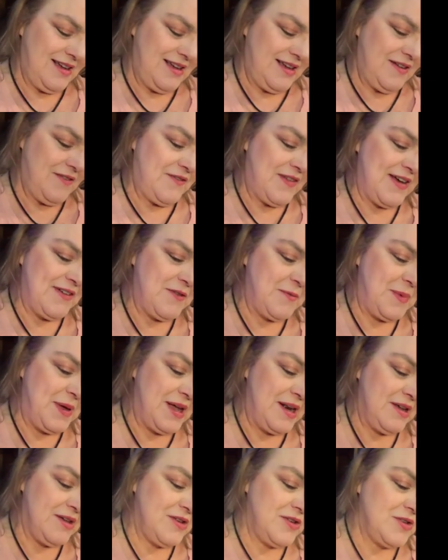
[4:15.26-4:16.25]
5 of
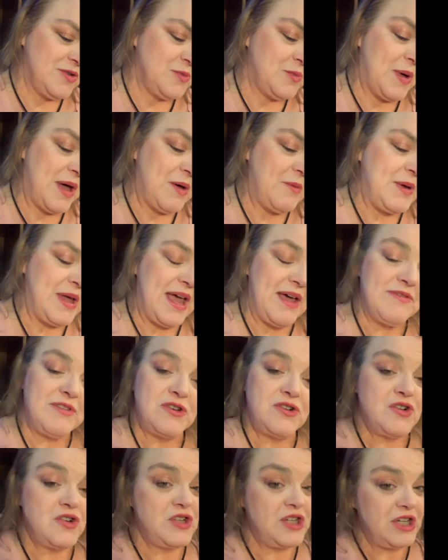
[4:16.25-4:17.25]
Pentacles, while we have
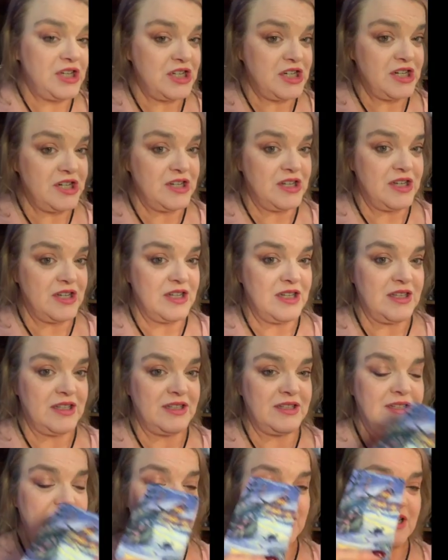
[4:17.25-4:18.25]
the traditional